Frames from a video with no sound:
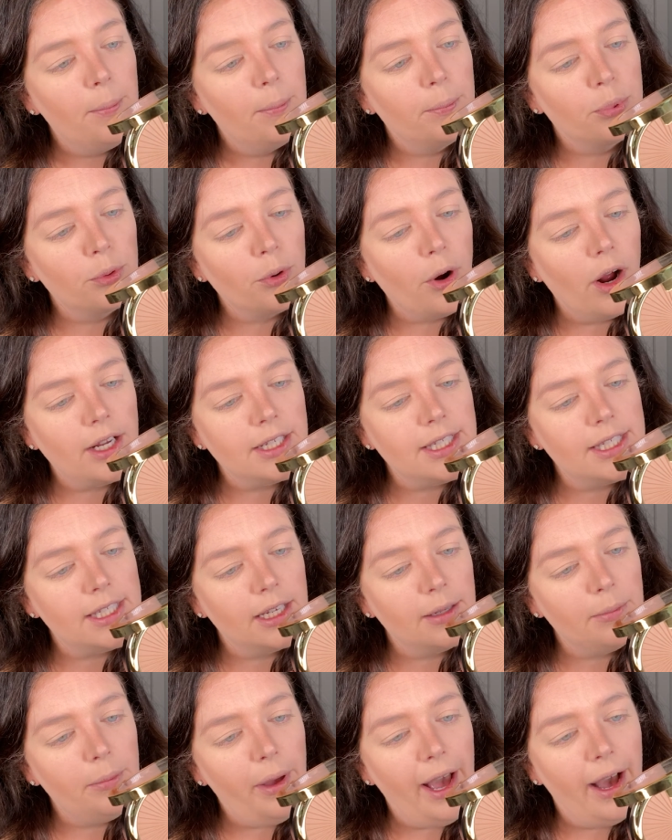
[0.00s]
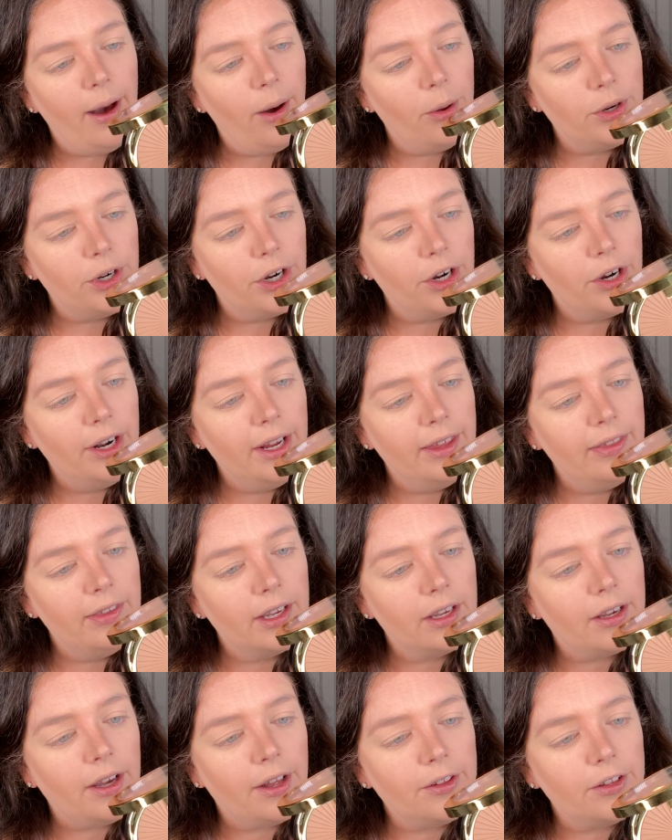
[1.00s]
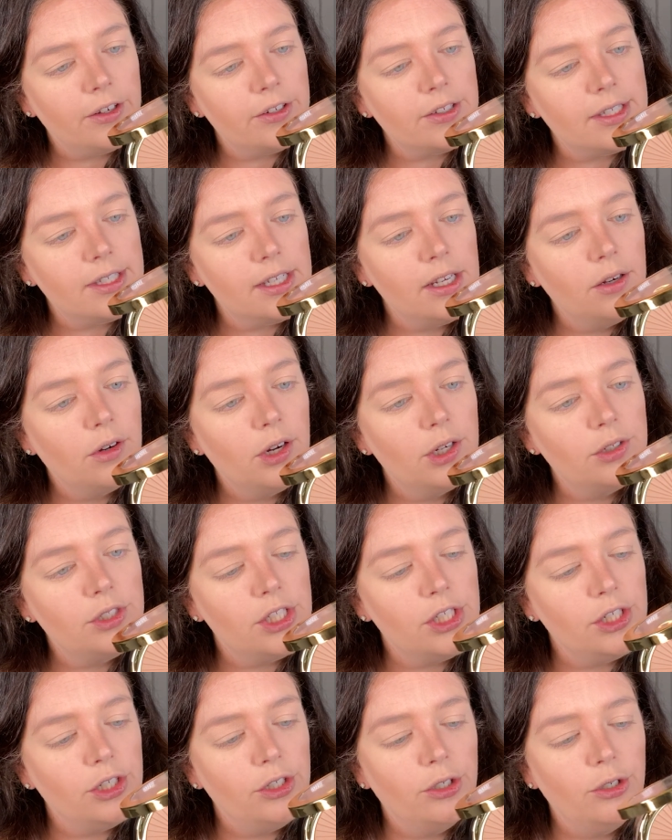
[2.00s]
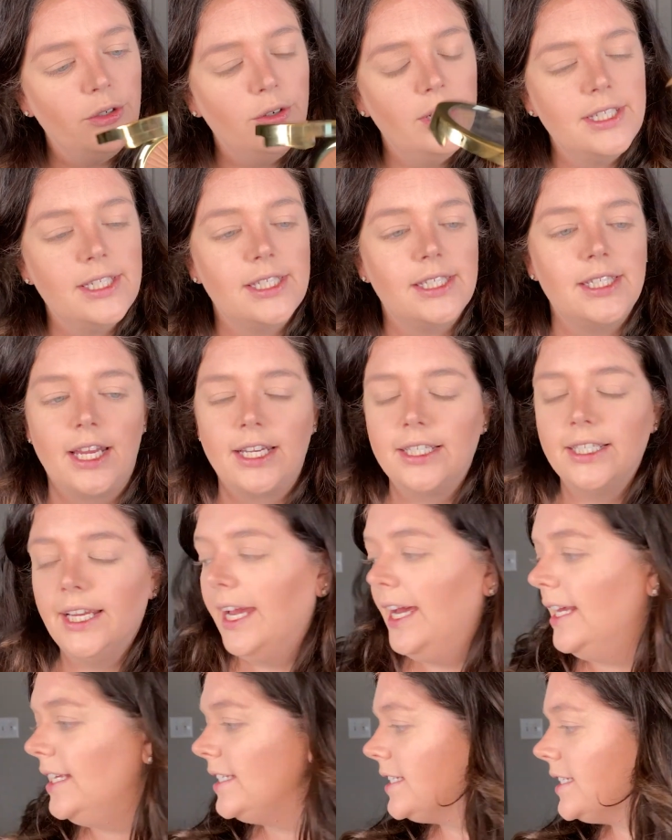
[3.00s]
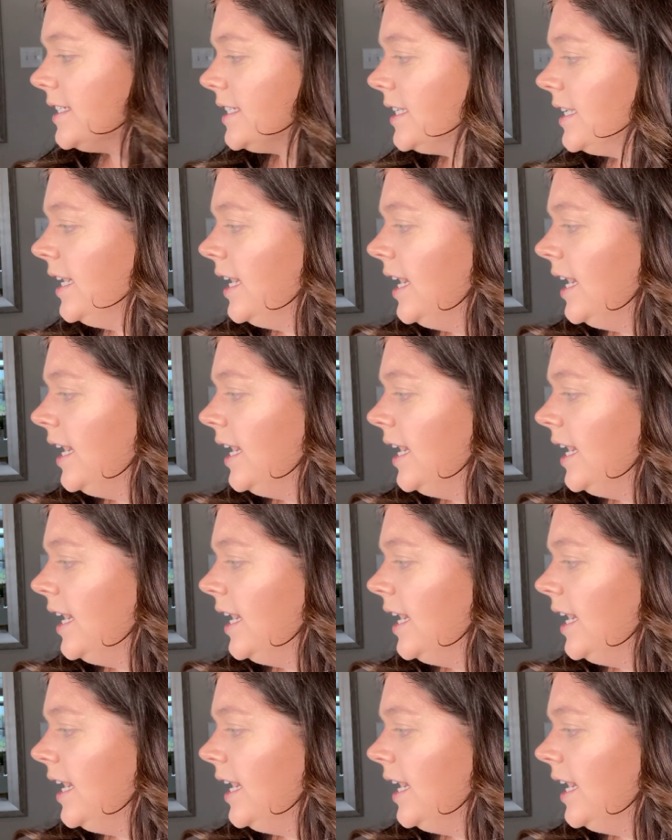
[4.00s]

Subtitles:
bronzing powder in the color 02 Sunkissed.